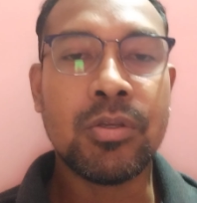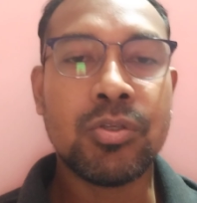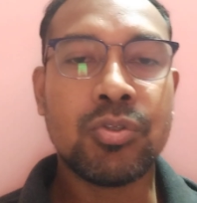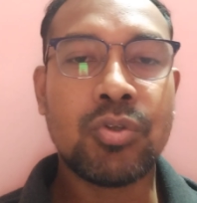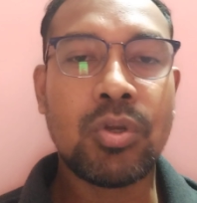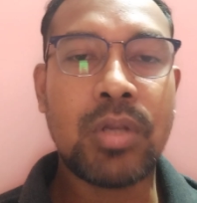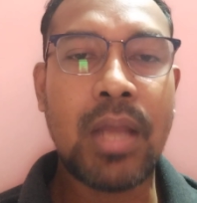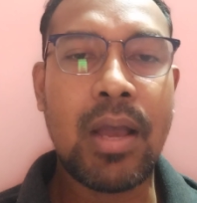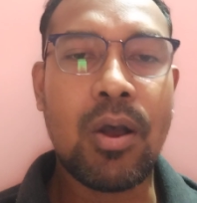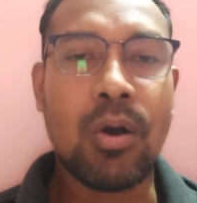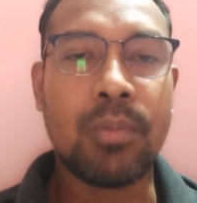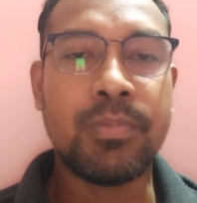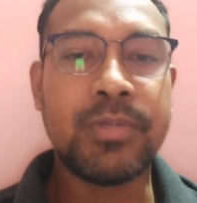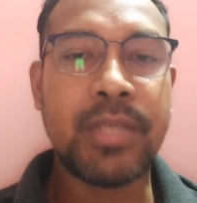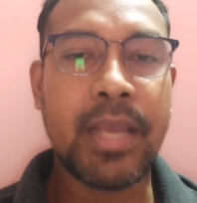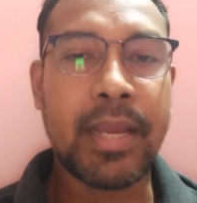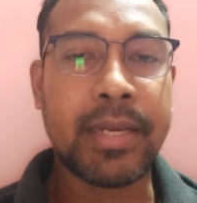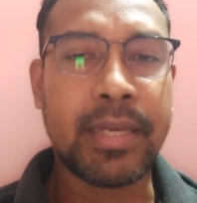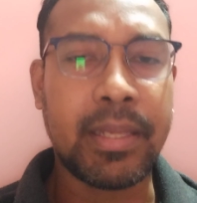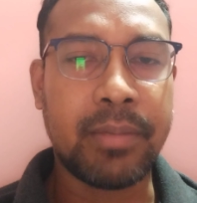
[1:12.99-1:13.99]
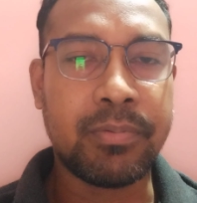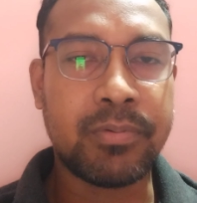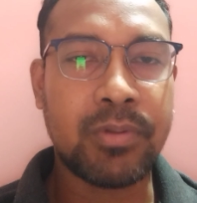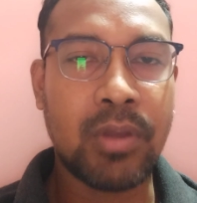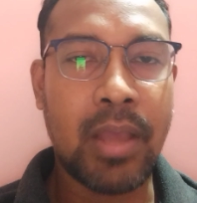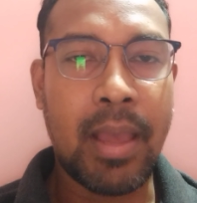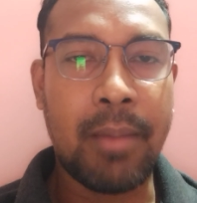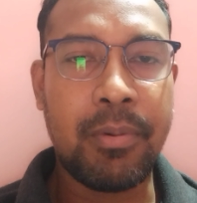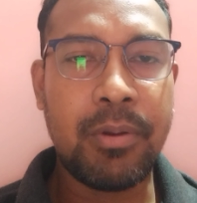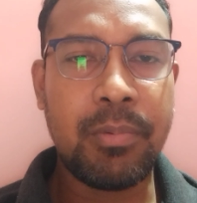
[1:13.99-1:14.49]
So the objectives,
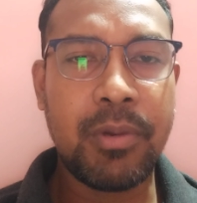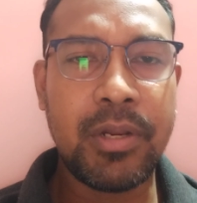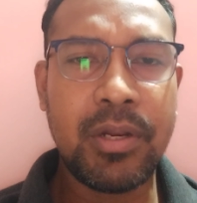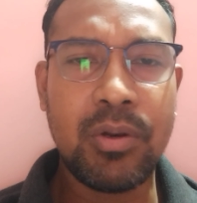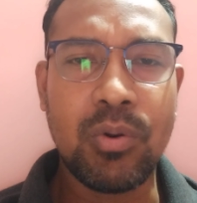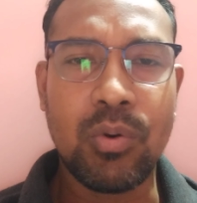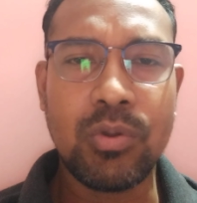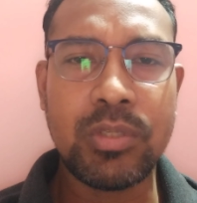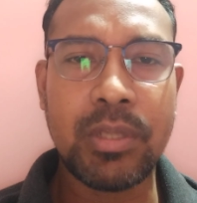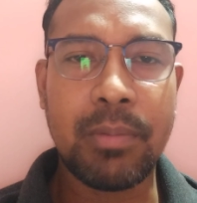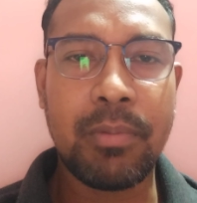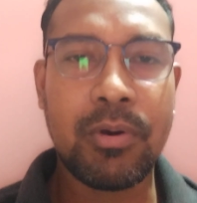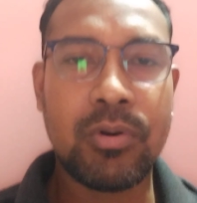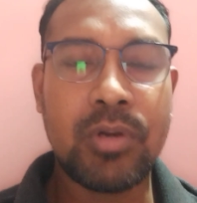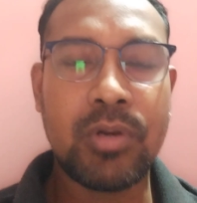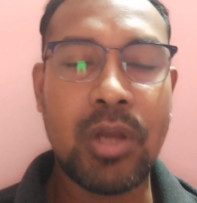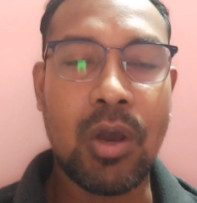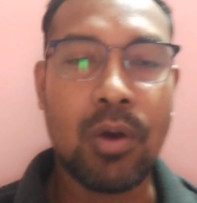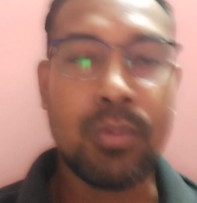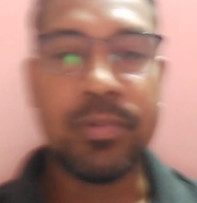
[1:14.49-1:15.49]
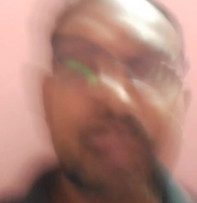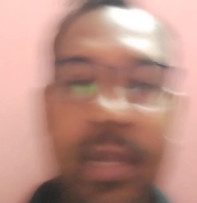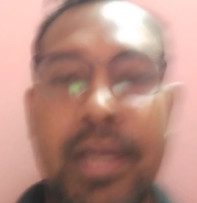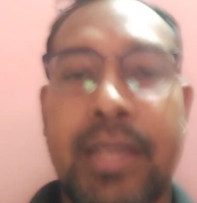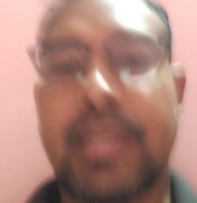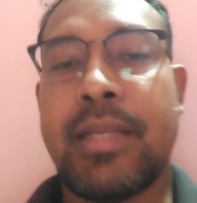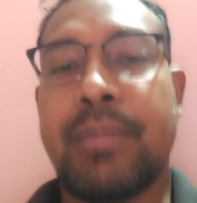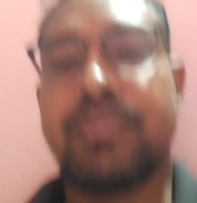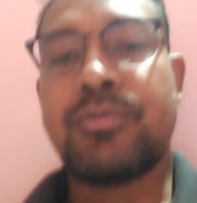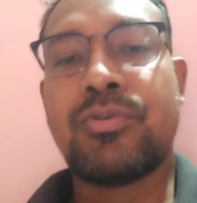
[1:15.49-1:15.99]
everybody knows about the
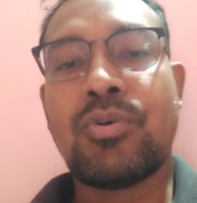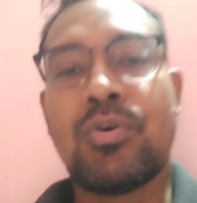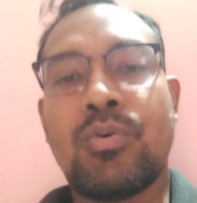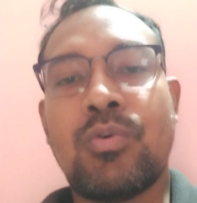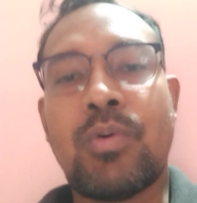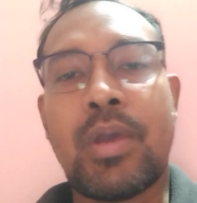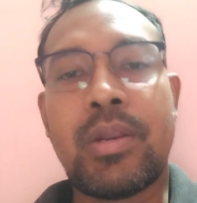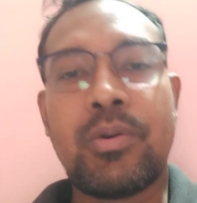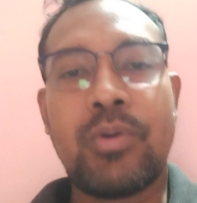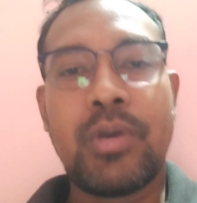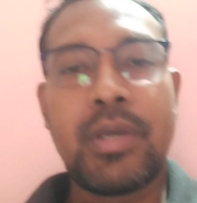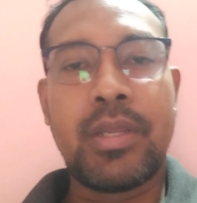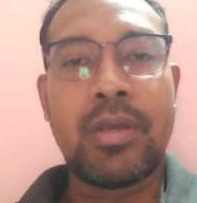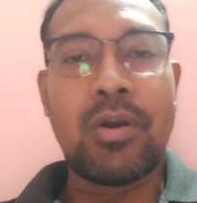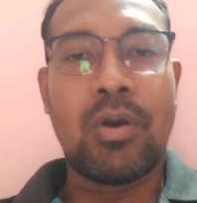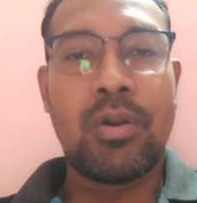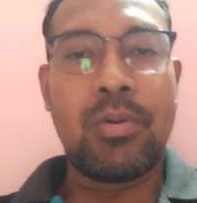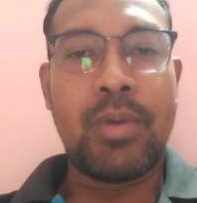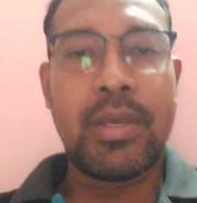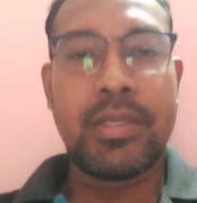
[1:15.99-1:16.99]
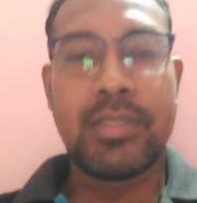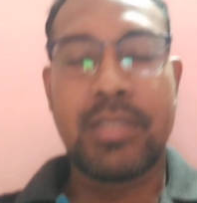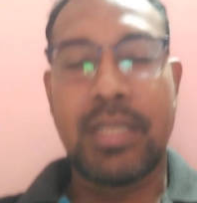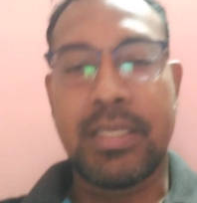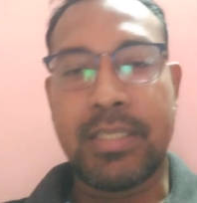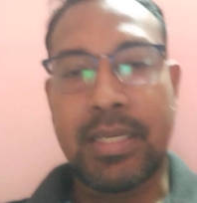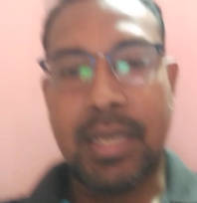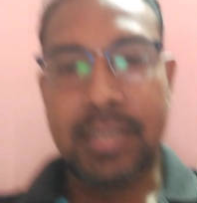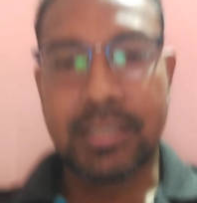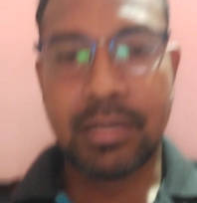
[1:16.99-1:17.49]
objectives. So when we always
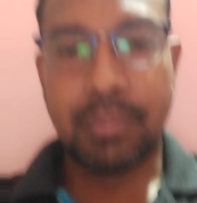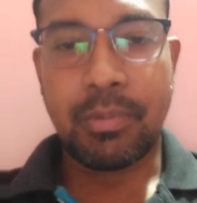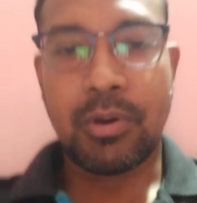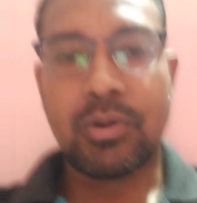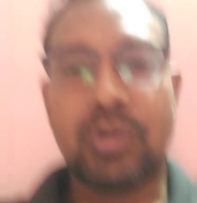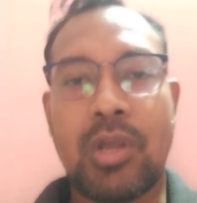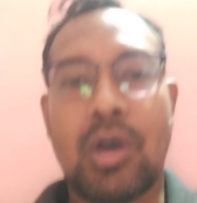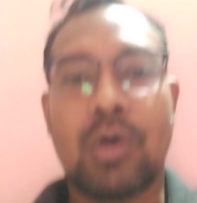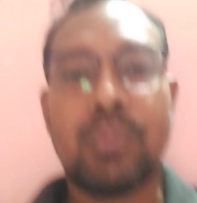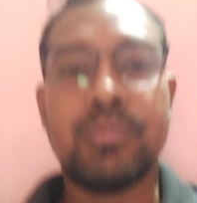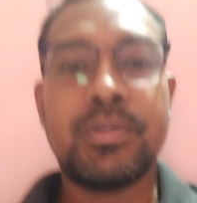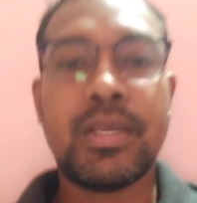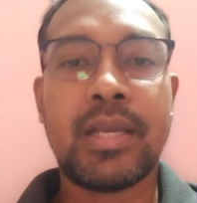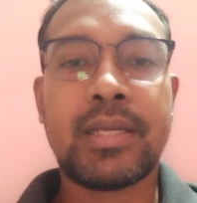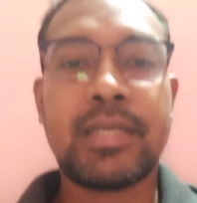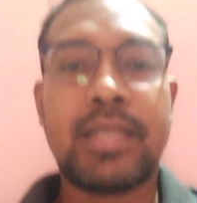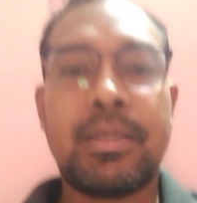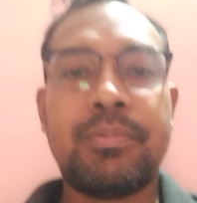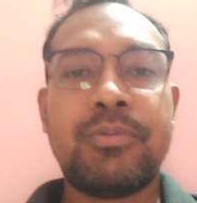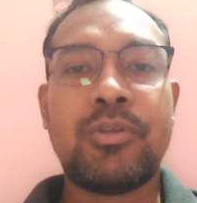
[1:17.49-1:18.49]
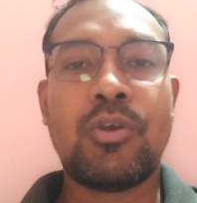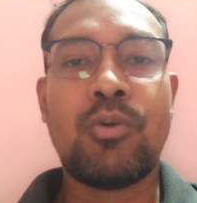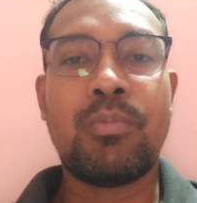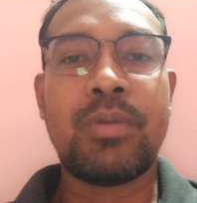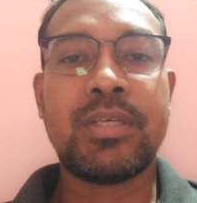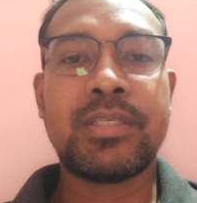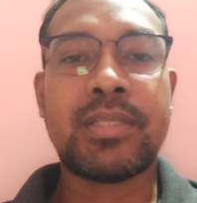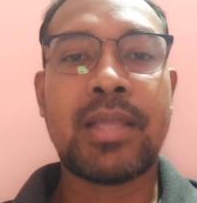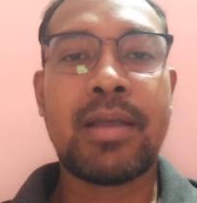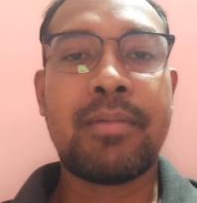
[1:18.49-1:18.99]
discuss about the objectives, you
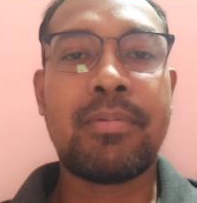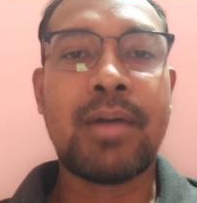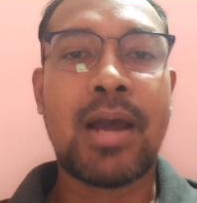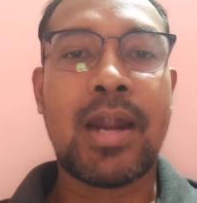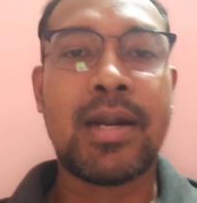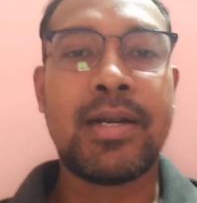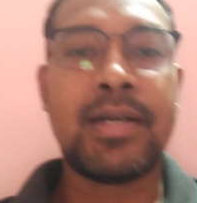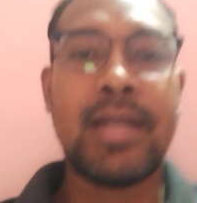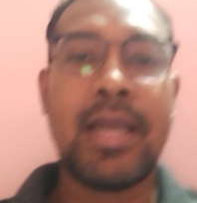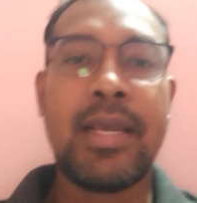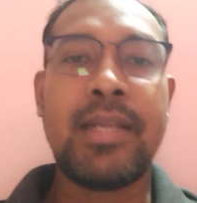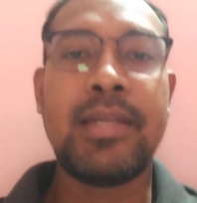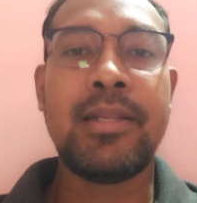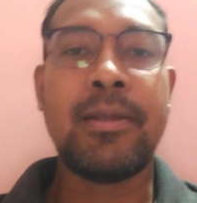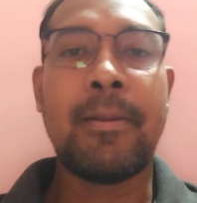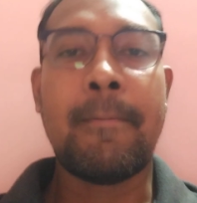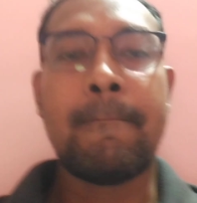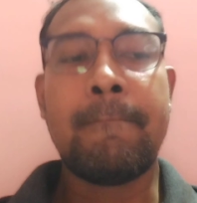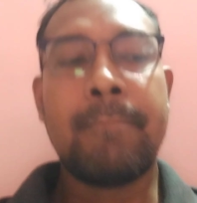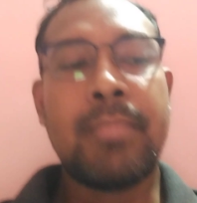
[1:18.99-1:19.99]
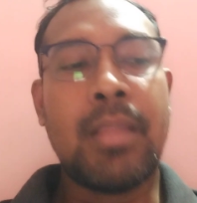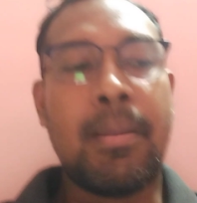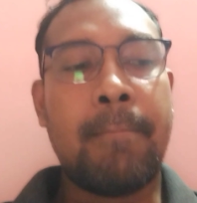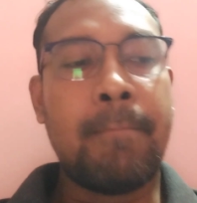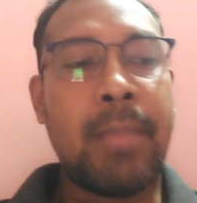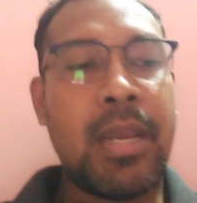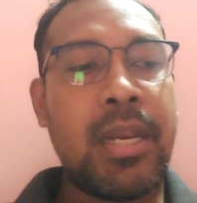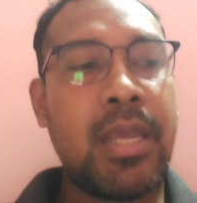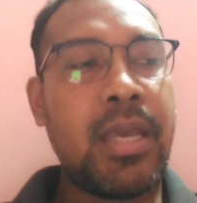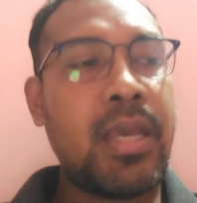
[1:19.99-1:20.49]
must have heard that
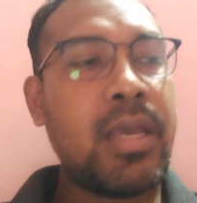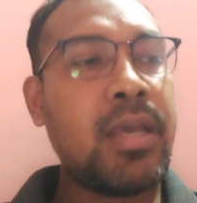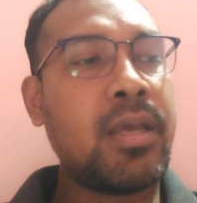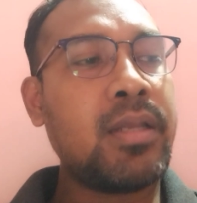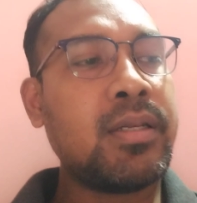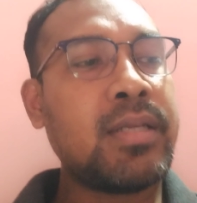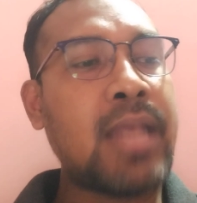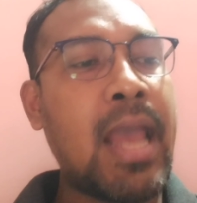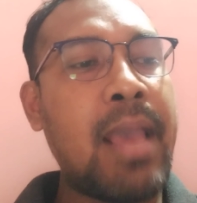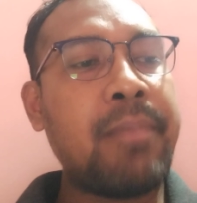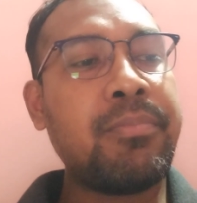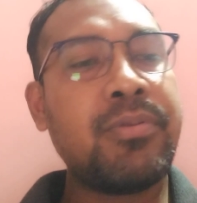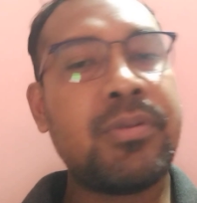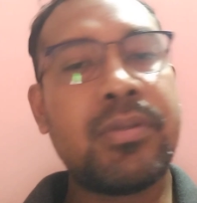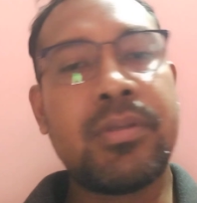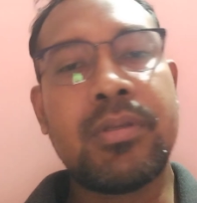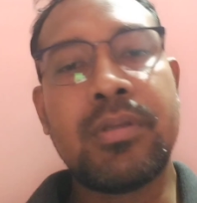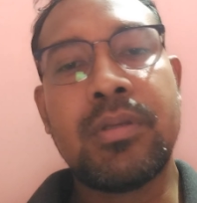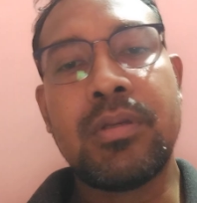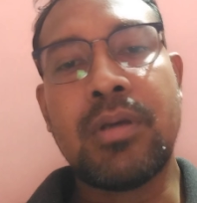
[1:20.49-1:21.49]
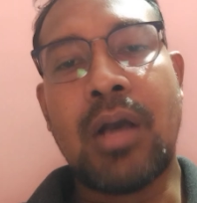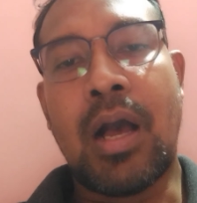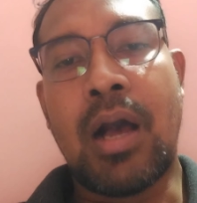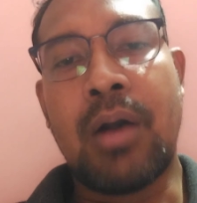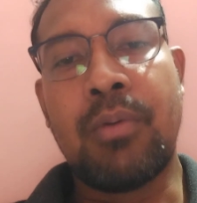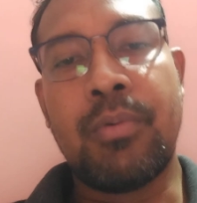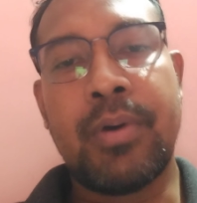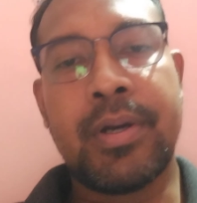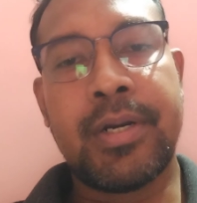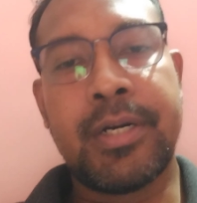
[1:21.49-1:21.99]
many times
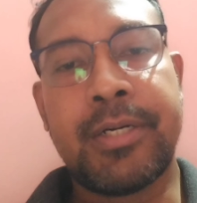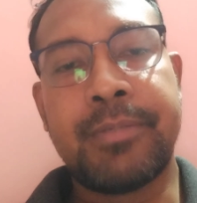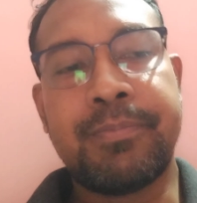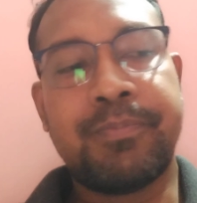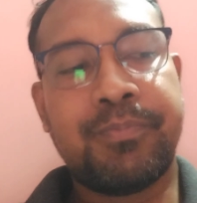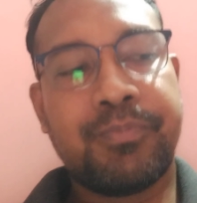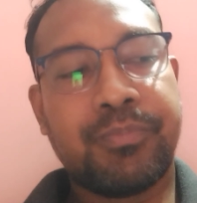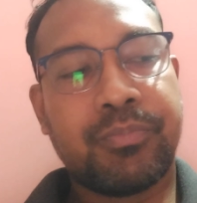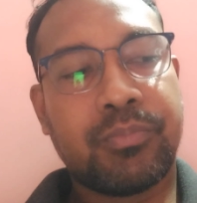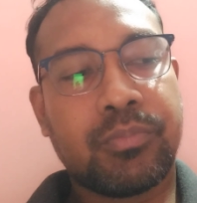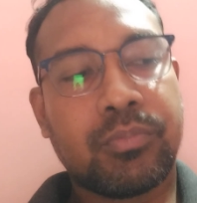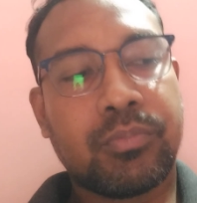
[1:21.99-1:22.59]
our